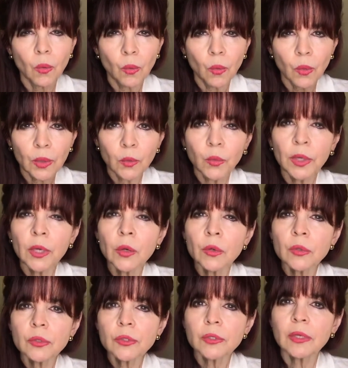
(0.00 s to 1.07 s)
when we
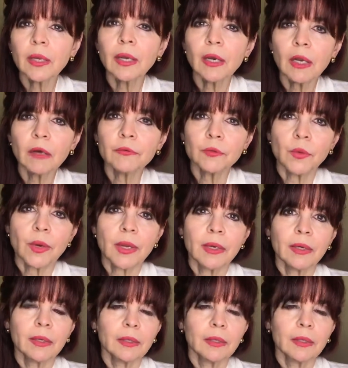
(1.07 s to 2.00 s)
lose a loved one,